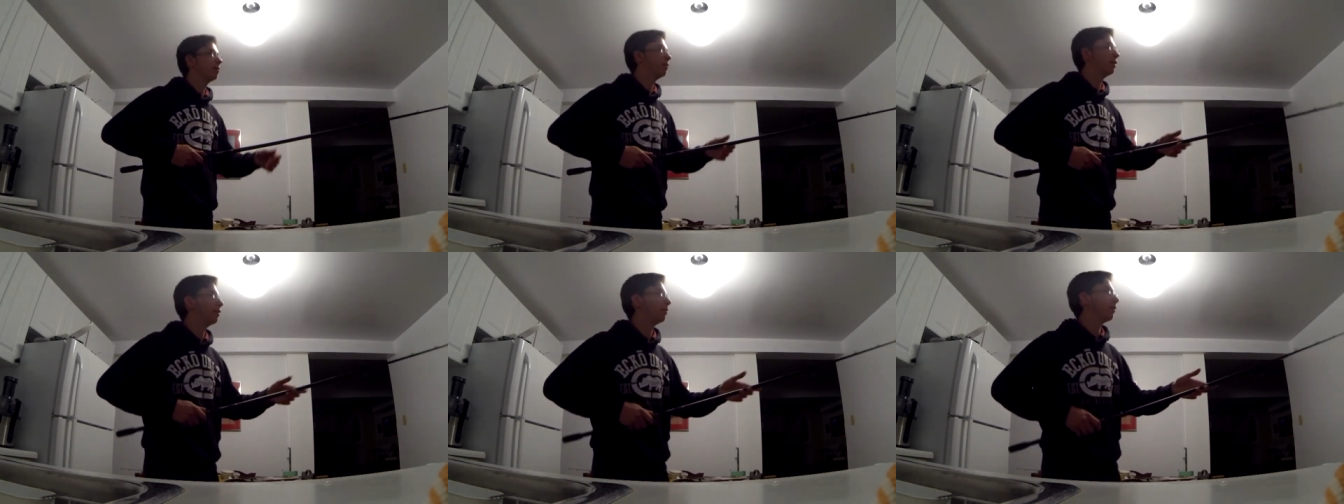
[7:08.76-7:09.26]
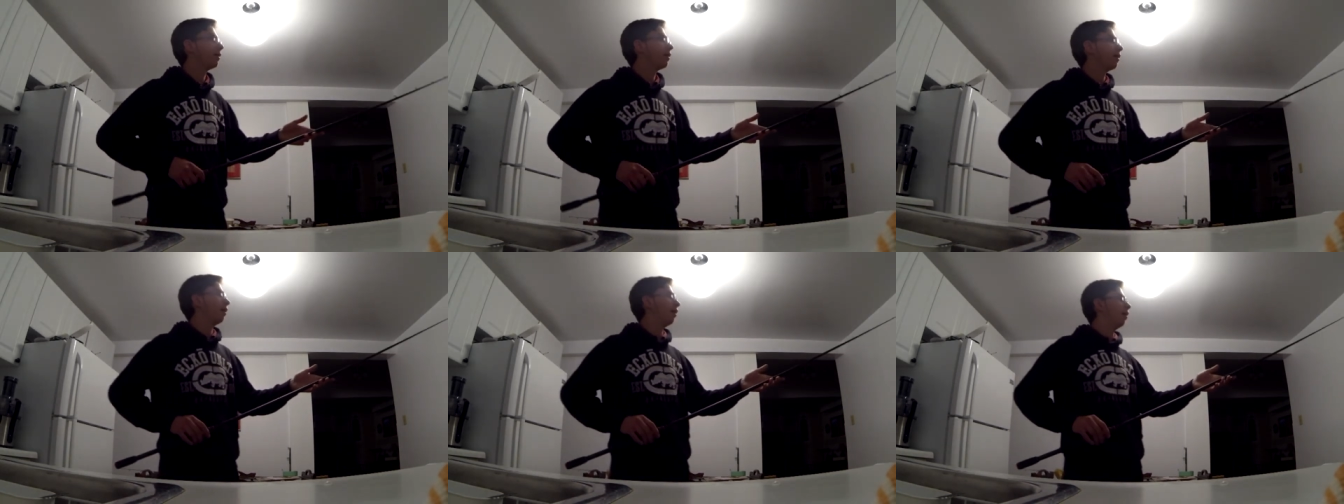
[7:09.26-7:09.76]
to allow you to be
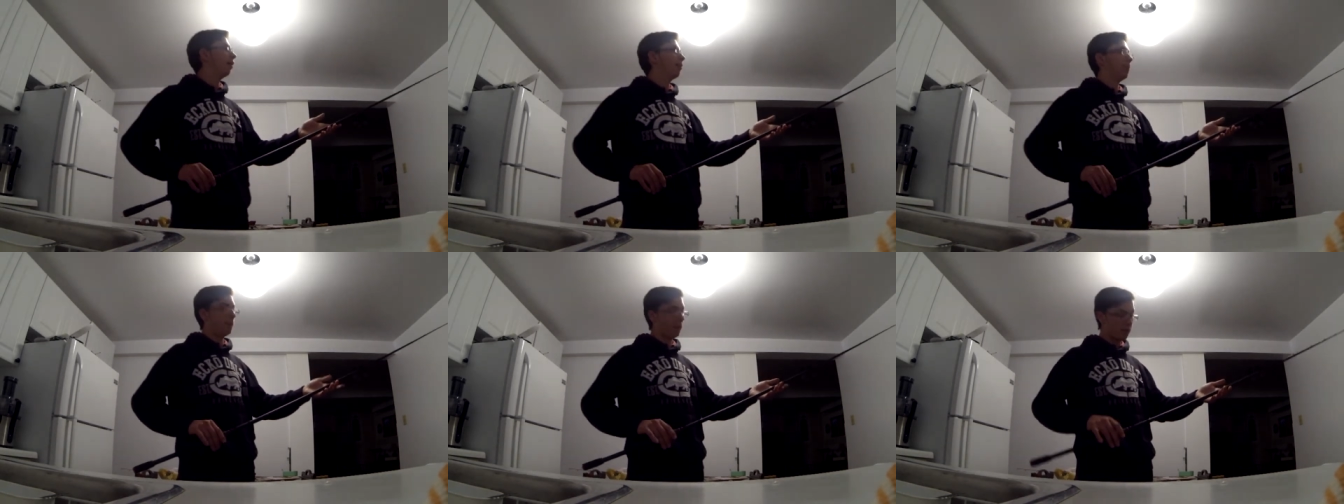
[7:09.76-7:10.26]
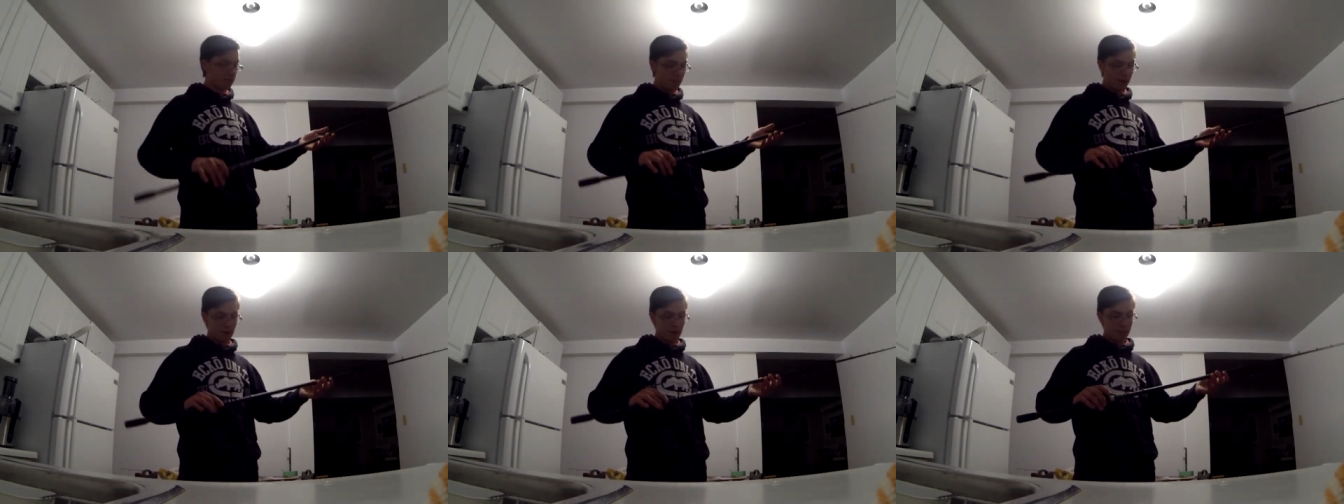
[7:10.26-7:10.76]
a
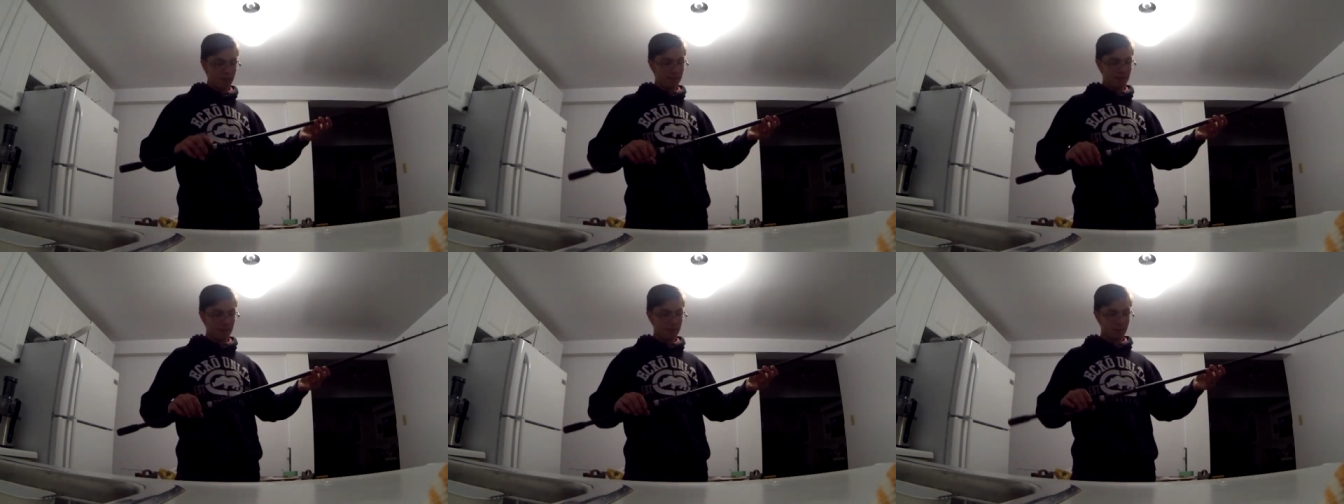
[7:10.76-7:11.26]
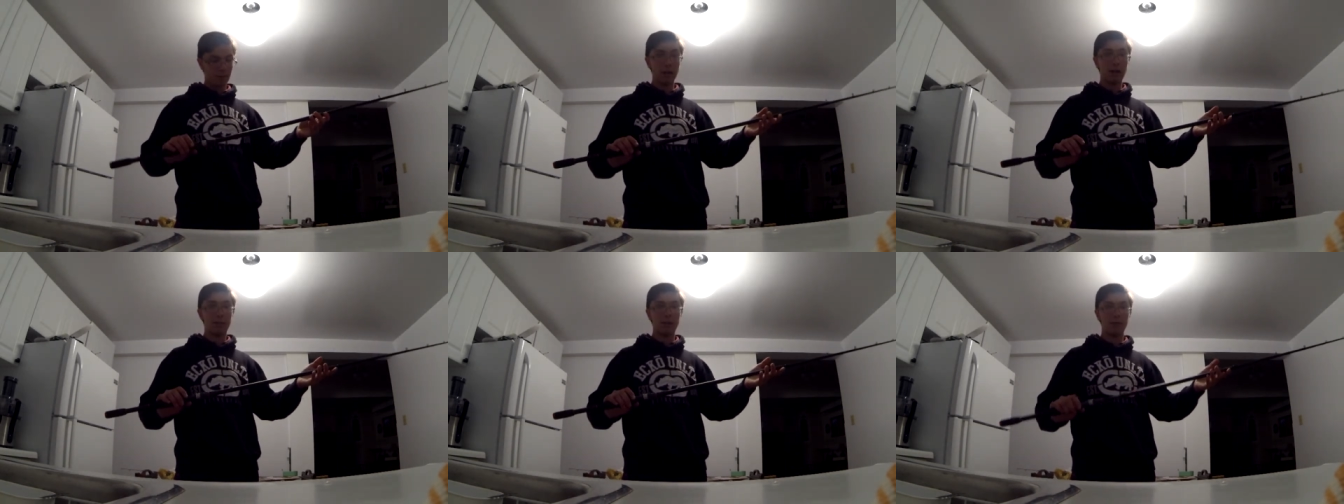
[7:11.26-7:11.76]
much better
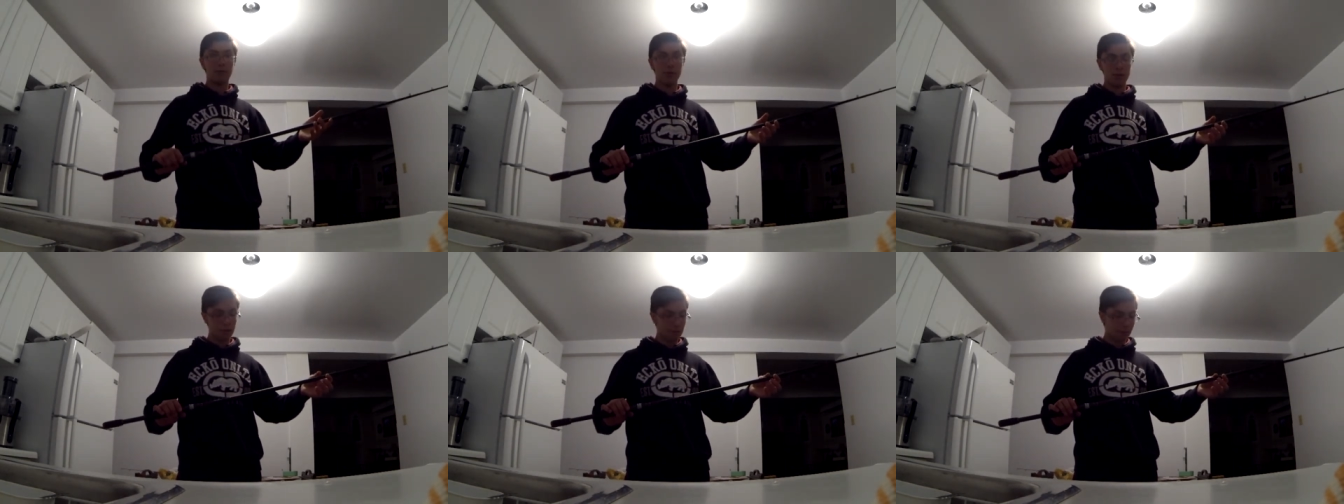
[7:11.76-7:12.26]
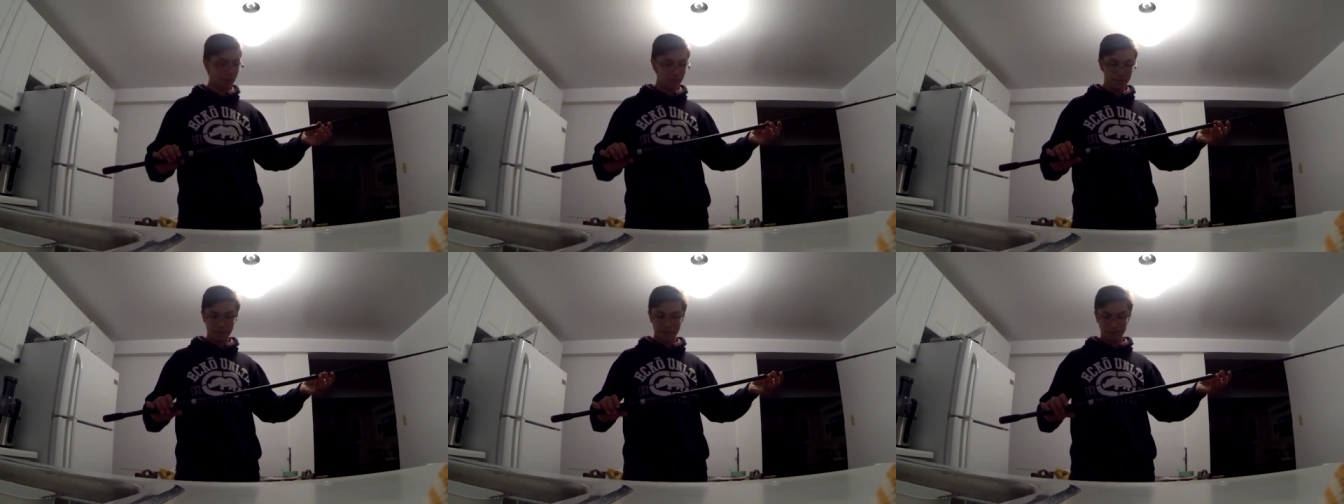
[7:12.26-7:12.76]
crankbait
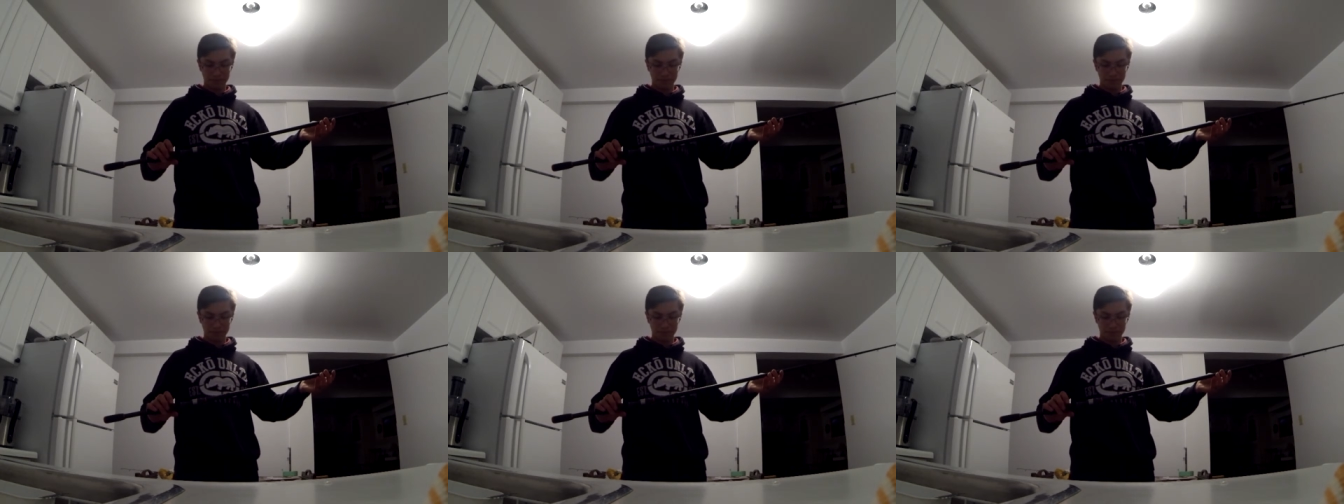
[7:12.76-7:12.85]
fisherman.